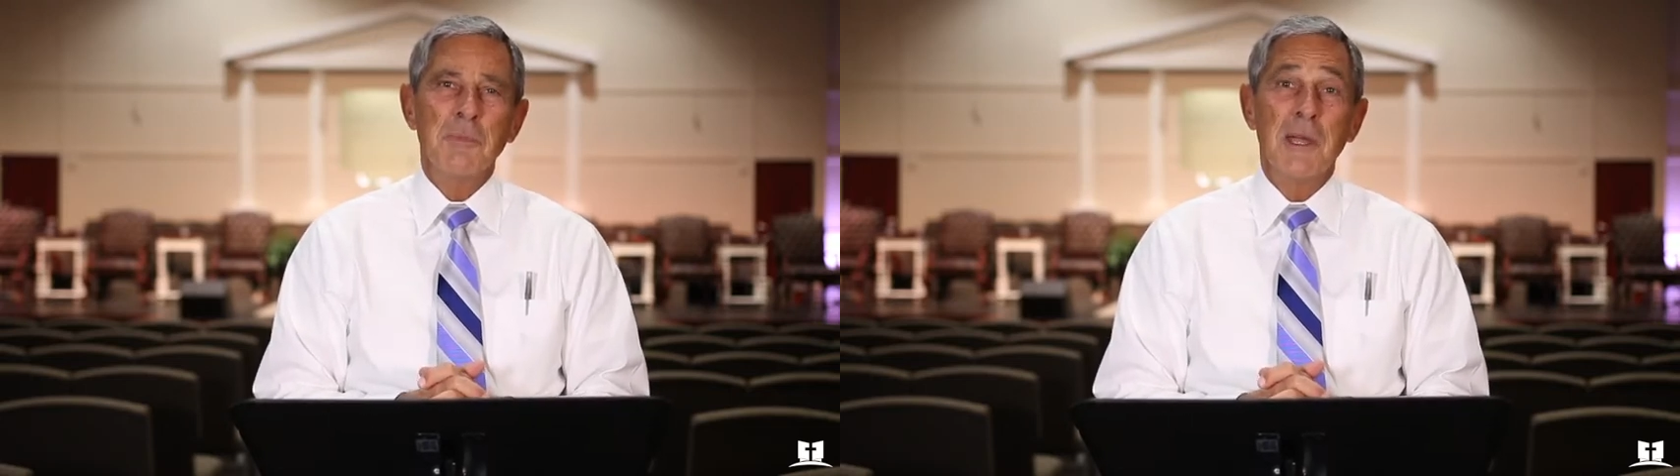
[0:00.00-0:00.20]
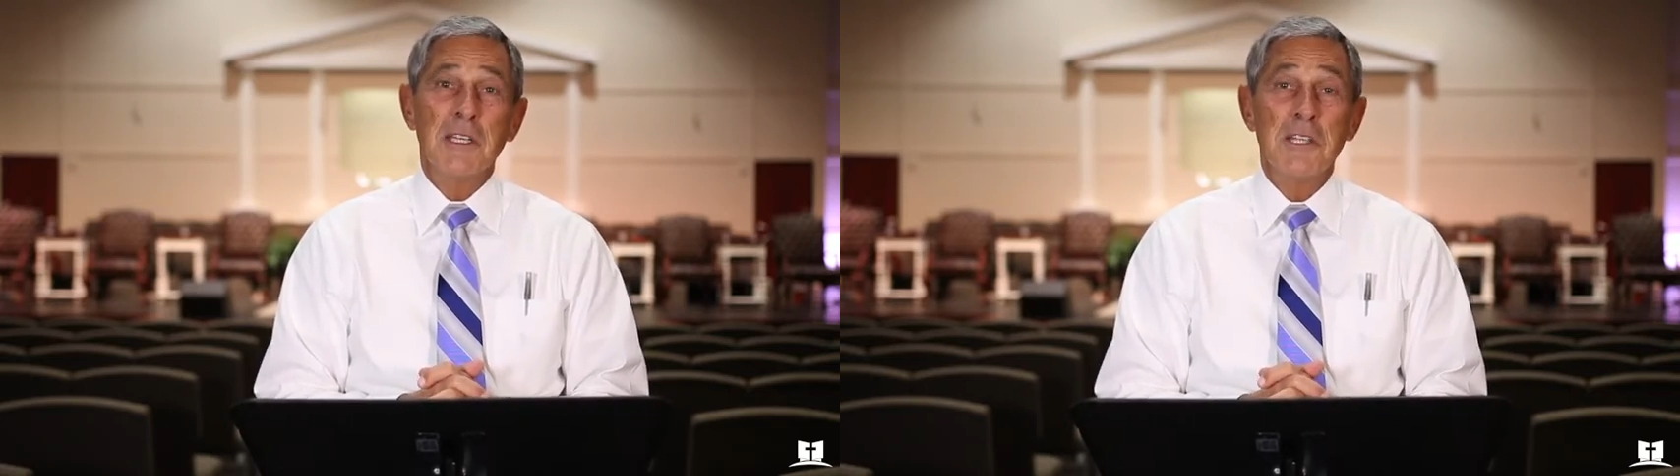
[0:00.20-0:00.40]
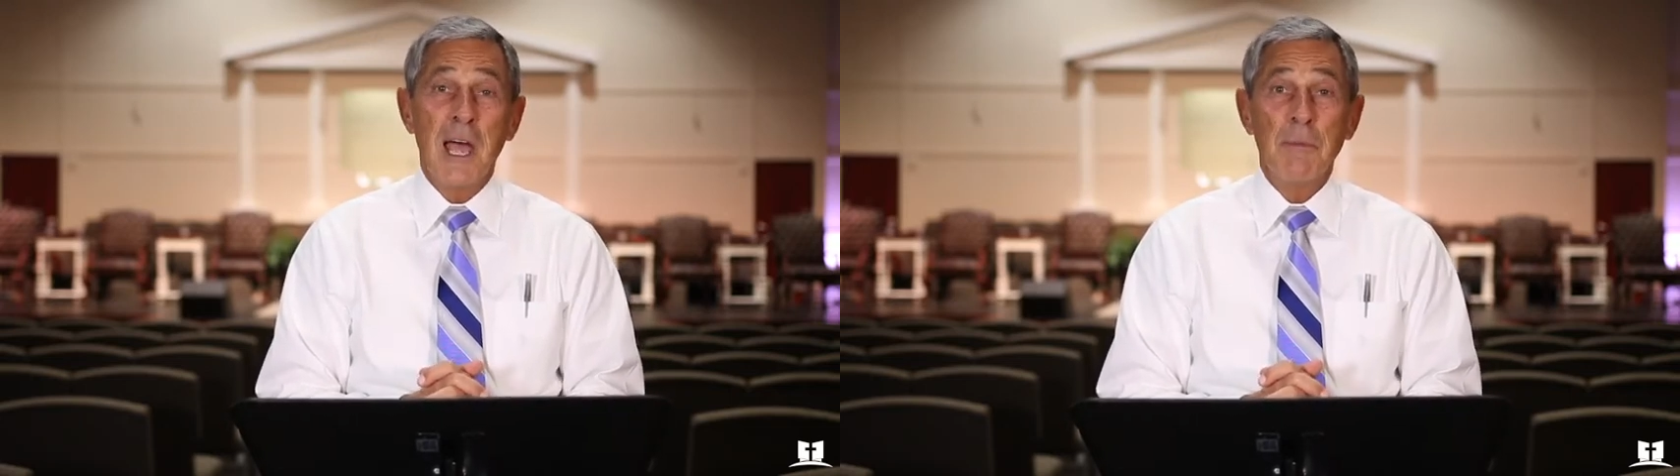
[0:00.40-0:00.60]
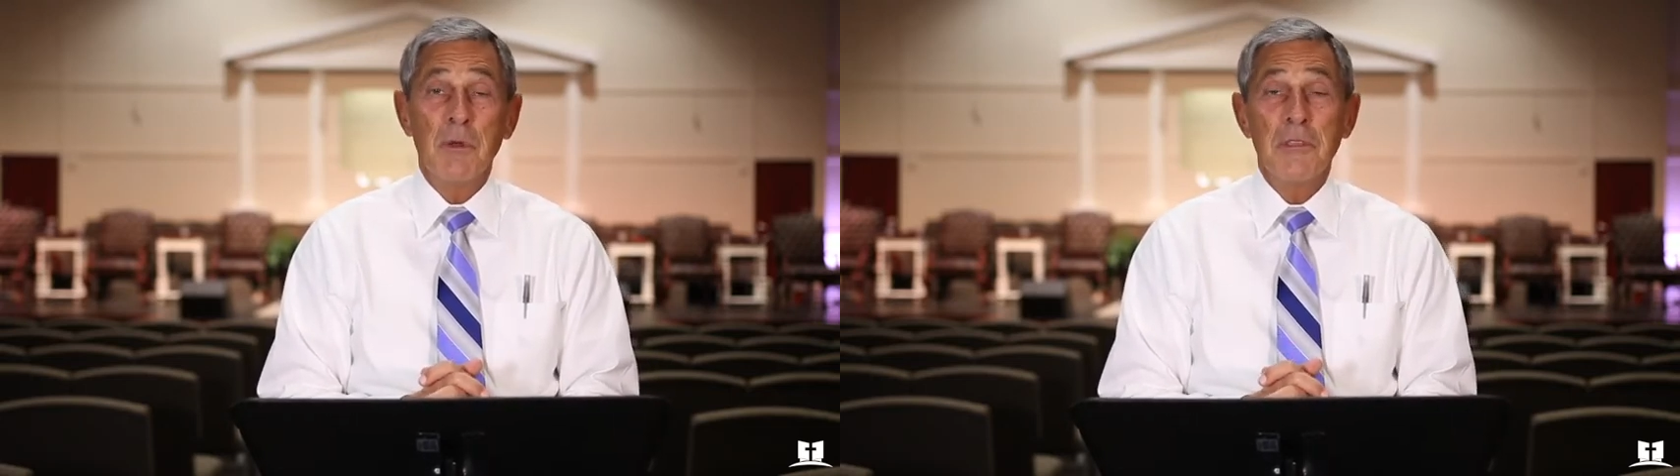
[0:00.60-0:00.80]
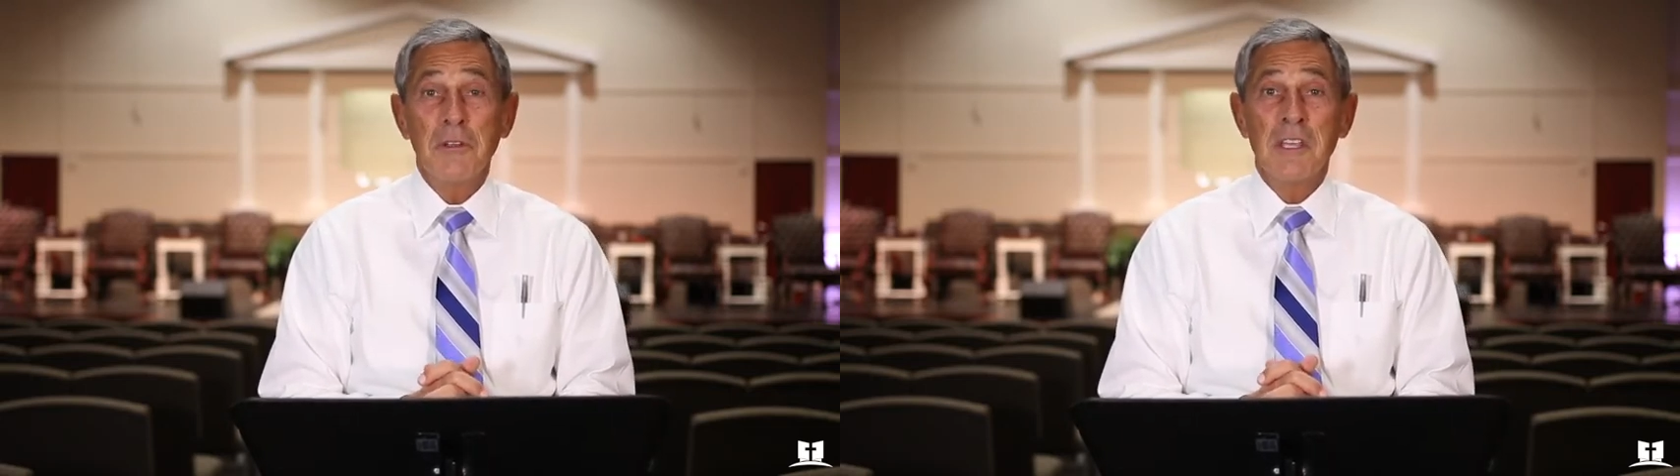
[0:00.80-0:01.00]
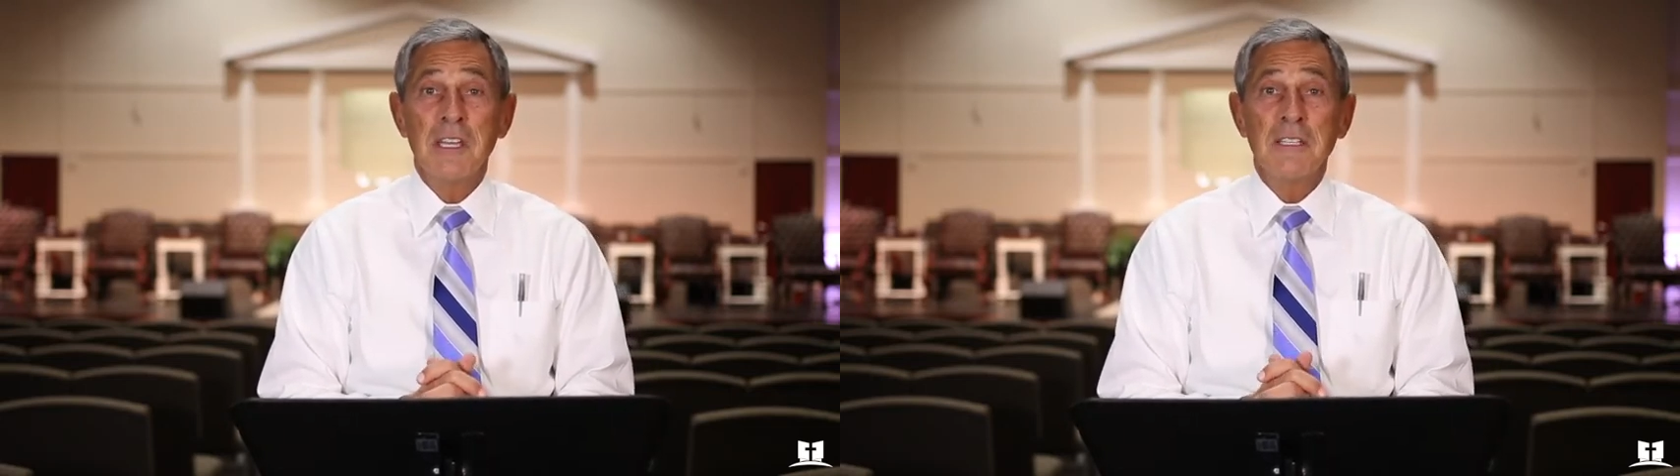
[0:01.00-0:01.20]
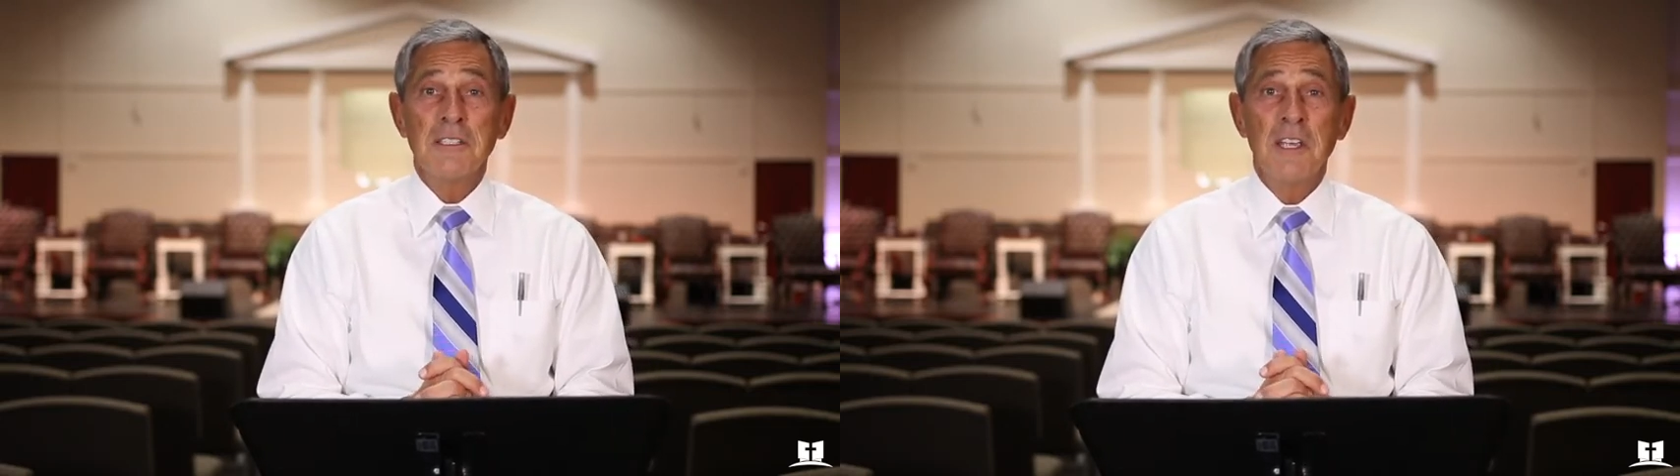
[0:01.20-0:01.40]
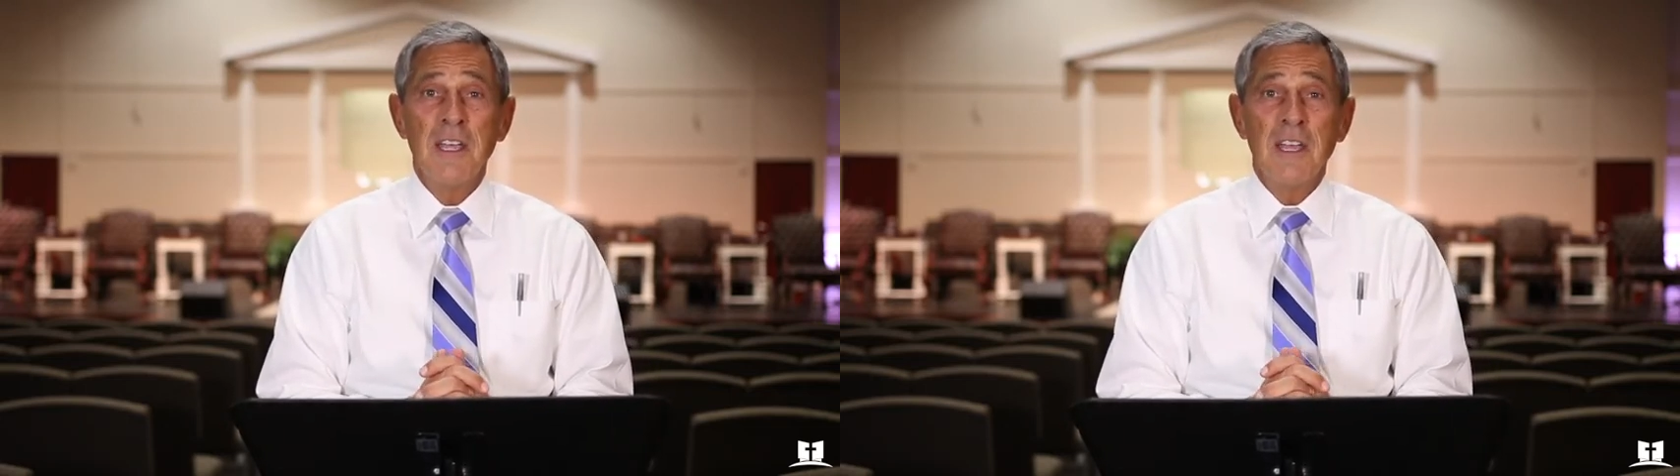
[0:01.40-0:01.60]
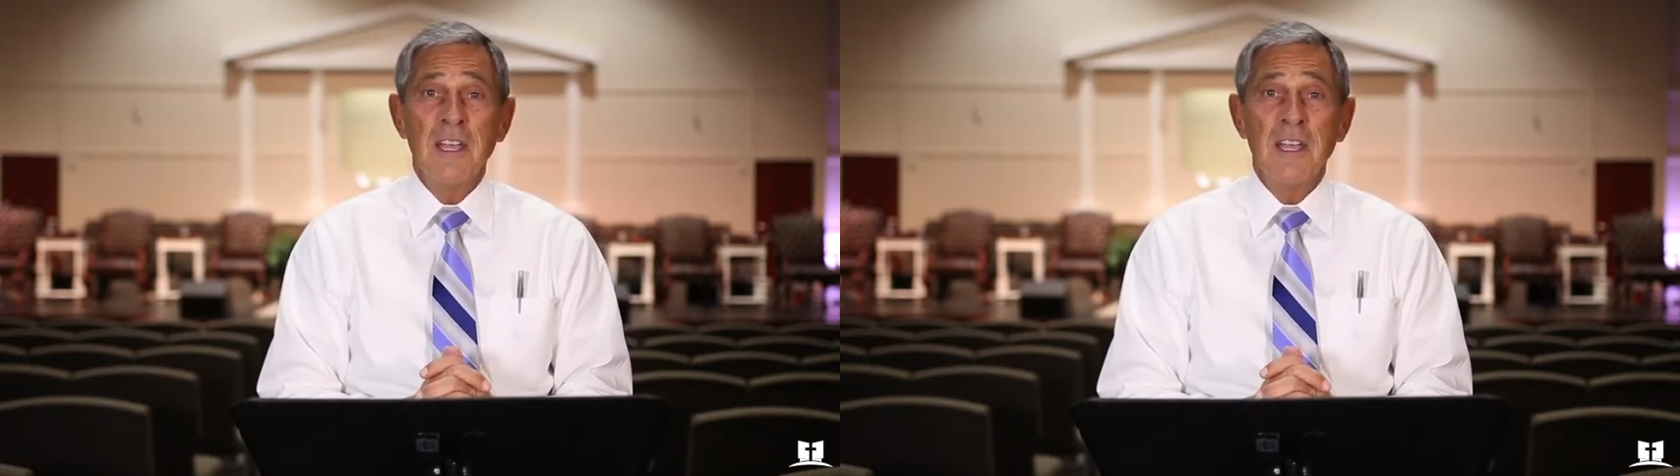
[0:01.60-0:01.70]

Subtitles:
spend time with their kids.